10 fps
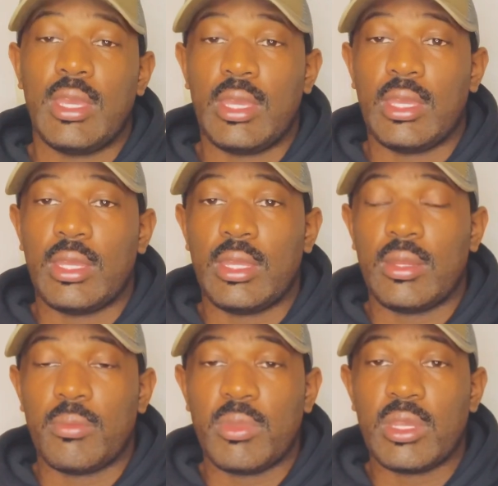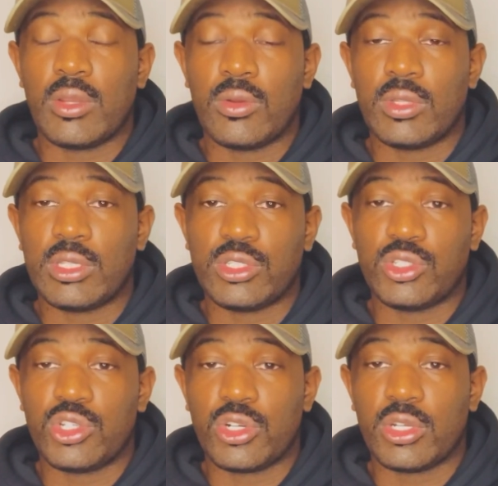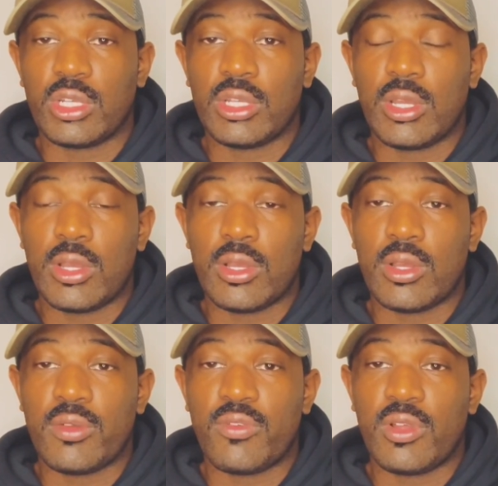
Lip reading: and being on this journey of